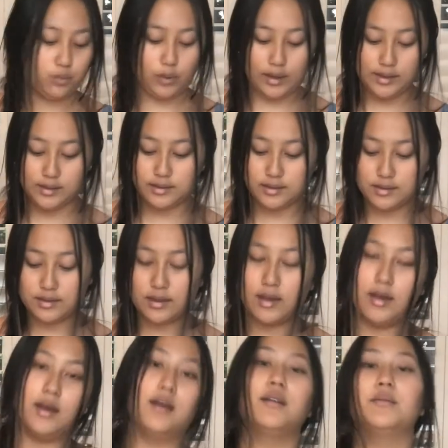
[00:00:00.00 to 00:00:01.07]
whites,
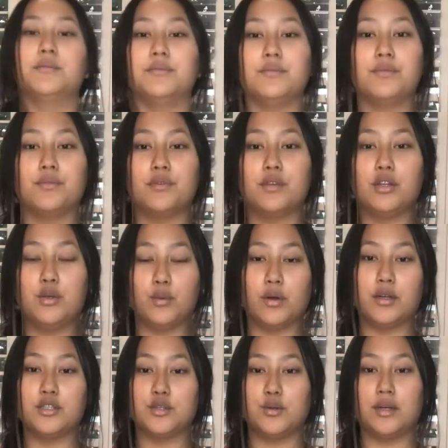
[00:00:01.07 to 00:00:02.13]
you want
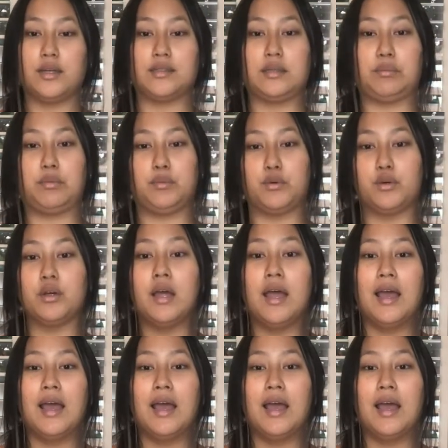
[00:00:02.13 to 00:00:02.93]
to do it in a separate bowl.